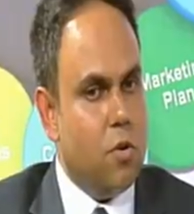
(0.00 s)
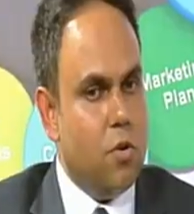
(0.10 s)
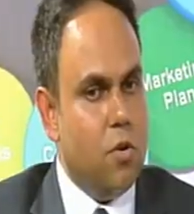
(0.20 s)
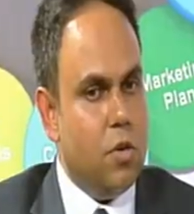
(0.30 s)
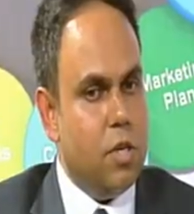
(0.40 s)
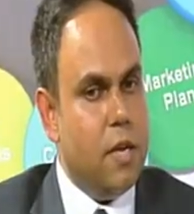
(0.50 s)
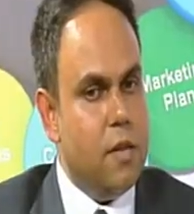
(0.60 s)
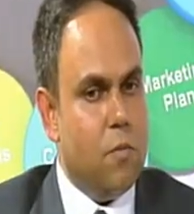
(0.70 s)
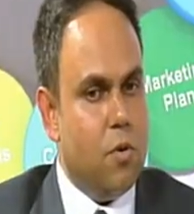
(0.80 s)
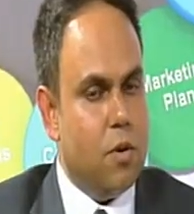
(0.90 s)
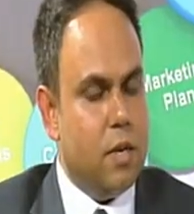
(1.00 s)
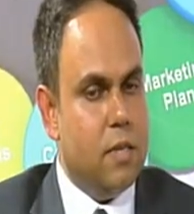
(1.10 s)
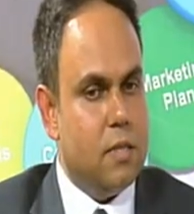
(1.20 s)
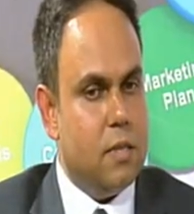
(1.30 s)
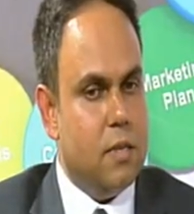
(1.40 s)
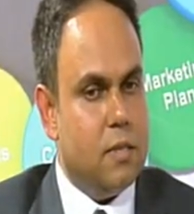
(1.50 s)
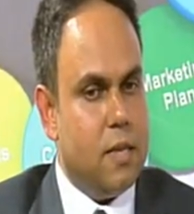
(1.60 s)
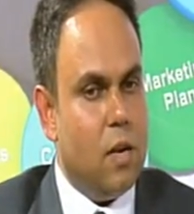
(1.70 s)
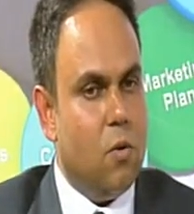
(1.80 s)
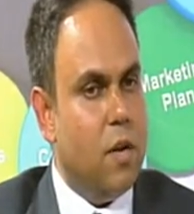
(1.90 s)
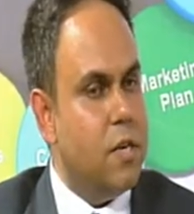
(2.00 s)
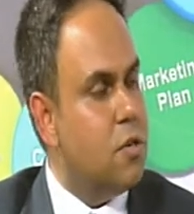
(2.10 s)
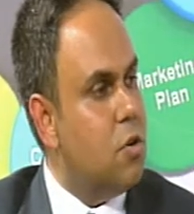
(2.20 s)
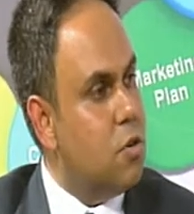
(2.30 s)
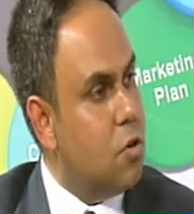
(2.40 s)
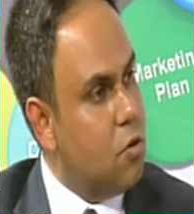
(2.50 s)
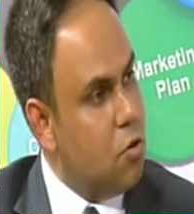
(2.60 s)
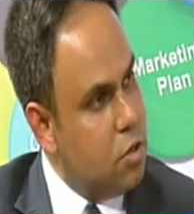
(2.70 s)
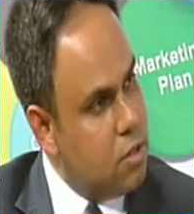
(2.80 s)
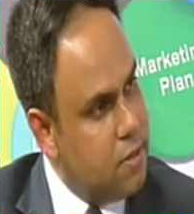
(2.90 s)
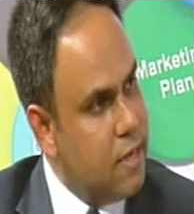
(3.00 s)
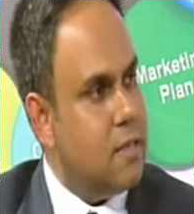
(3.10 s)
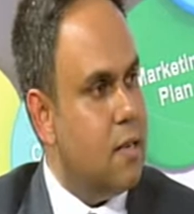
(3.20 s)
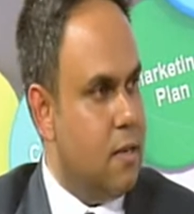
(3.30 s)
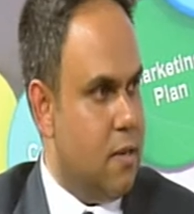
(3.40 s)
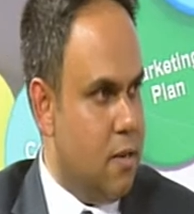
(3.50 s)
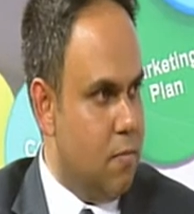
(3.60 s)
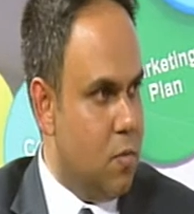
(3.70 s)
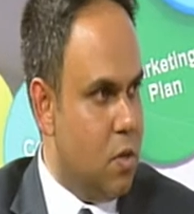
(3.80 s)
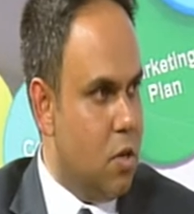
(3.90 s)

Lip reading: not anymore. It's calculated on your gross rental income.